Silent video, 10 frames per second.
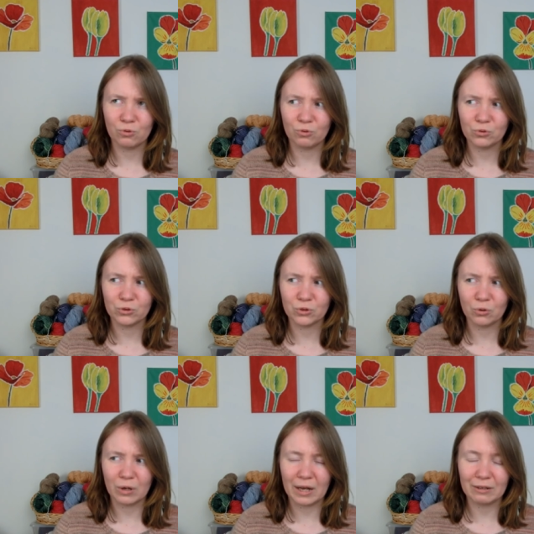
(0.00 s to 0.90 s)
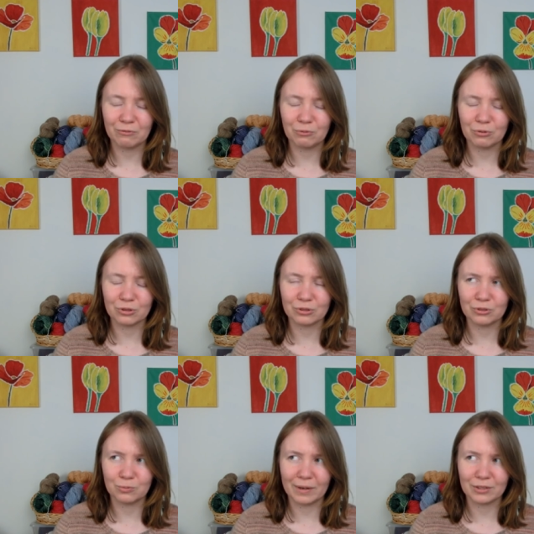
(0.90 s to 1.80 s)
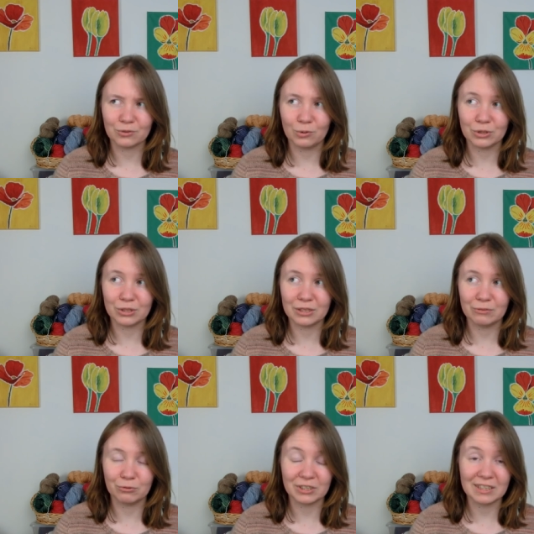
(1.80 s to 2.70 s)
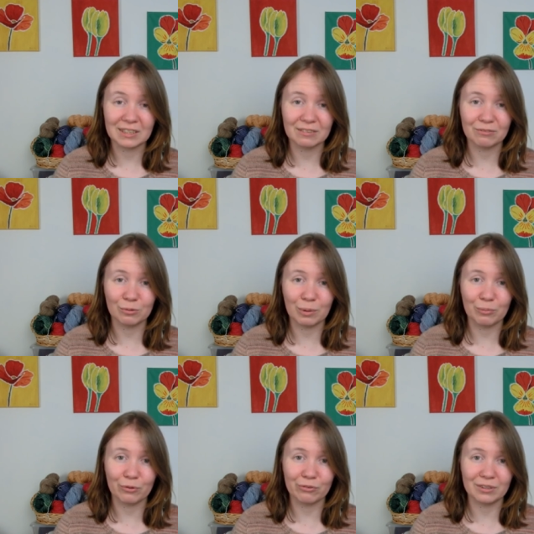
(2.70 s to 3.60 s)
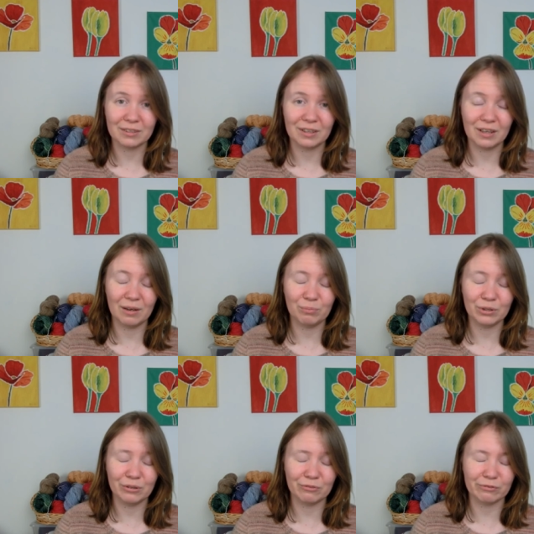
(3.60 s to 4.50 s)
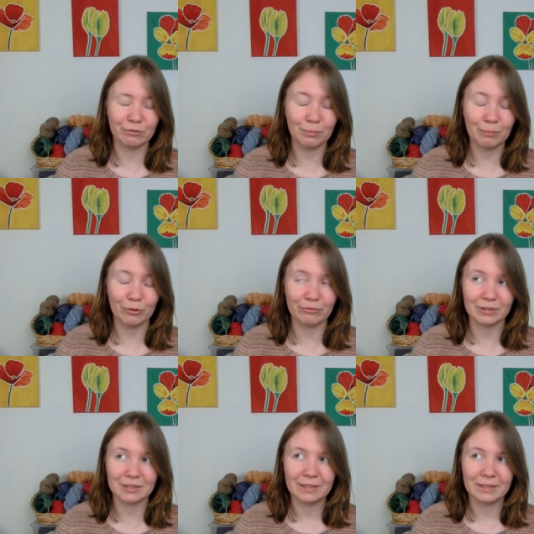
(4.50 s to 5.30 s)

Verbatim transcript: also kind of ordered the sweaters quantity for knitting for my boyfriend and a pullover for my boyfriend